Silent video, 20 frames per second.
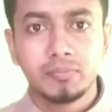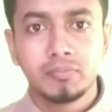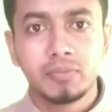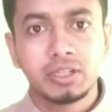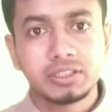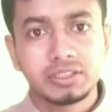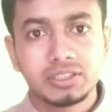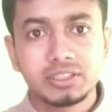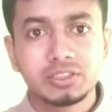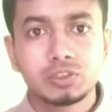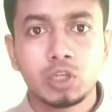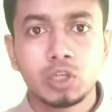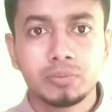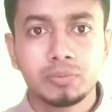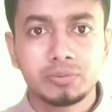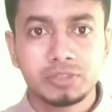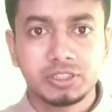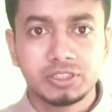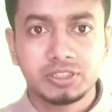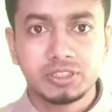but
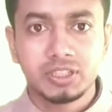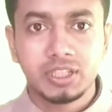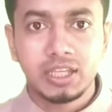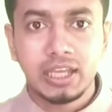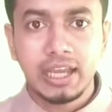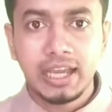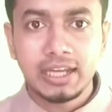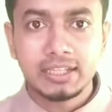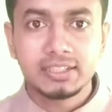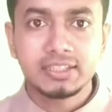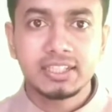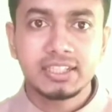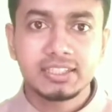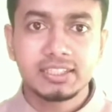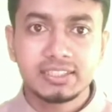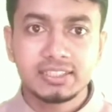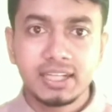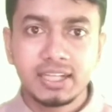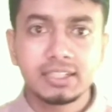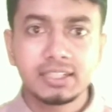stopped it, and
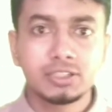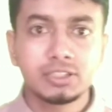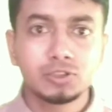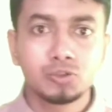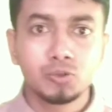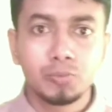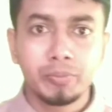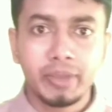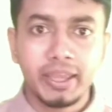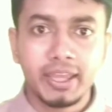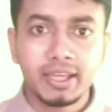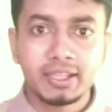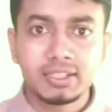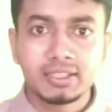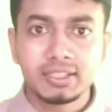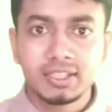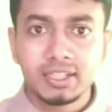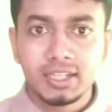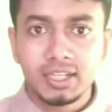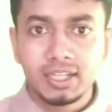they started to make
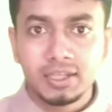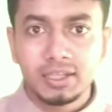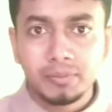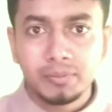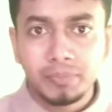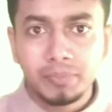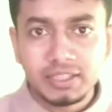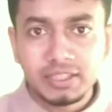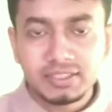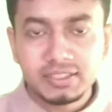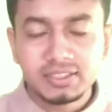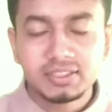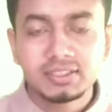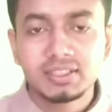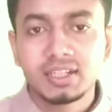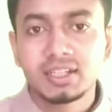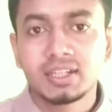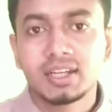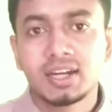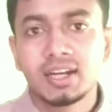
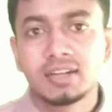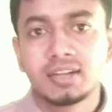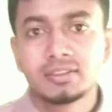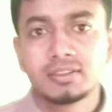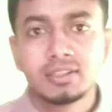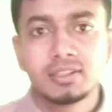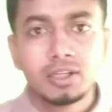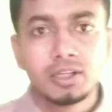passenger car,